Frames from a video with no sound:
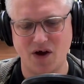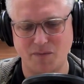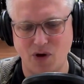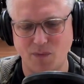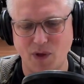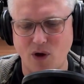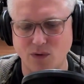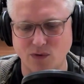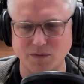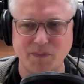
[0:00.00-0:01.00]
it's the
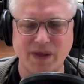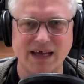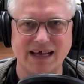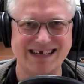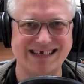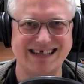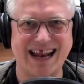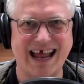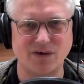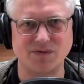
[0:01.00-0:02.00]
lack of starting that
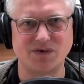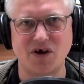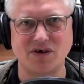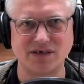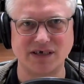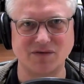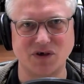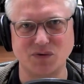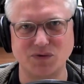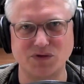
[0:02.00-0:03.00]
holds people
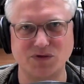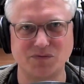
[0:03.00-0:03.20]
back.